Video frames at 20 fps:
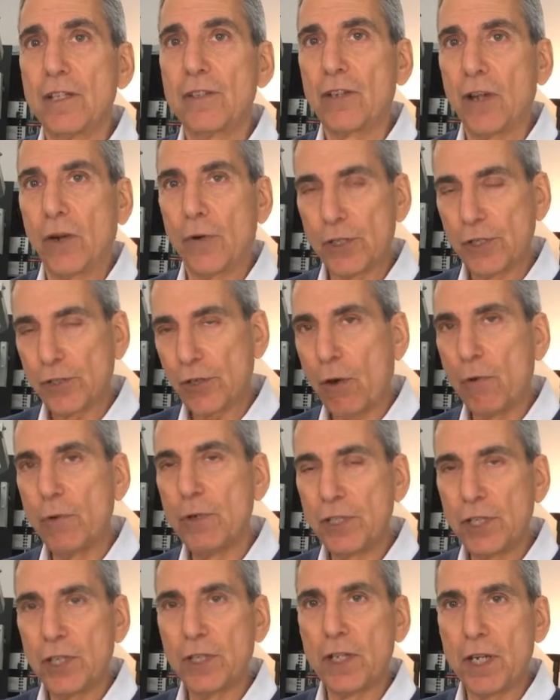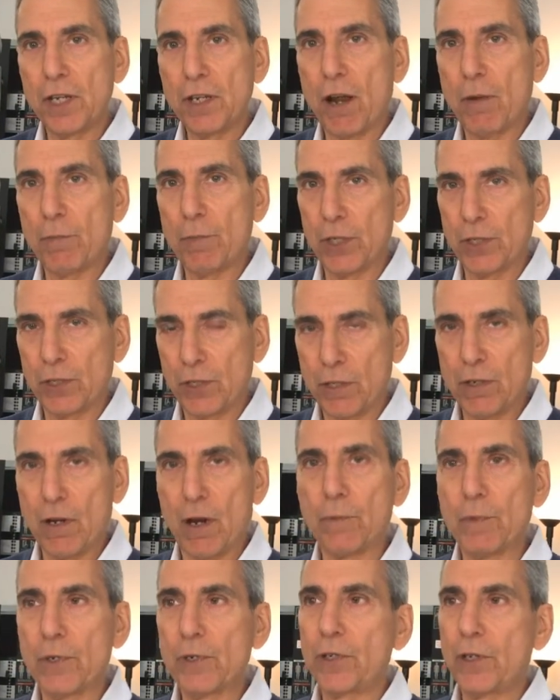So it's always in the numbers. The
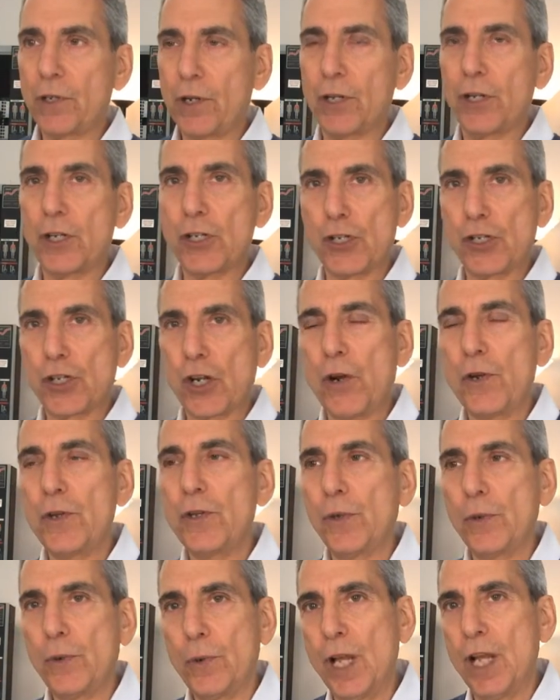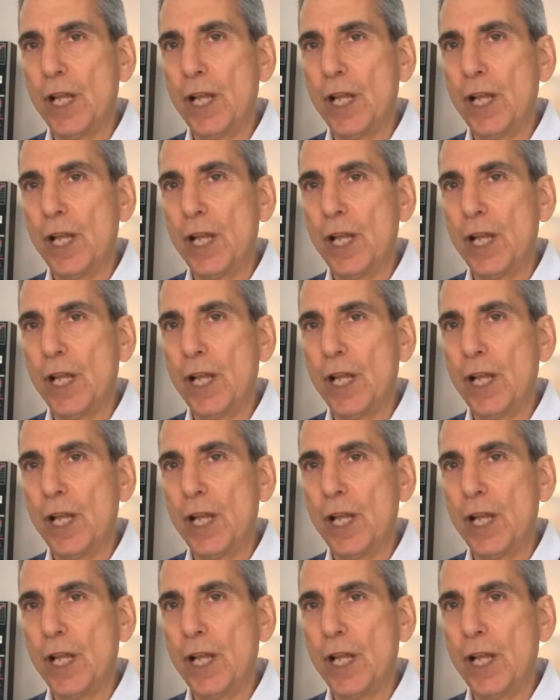numbers are going to show you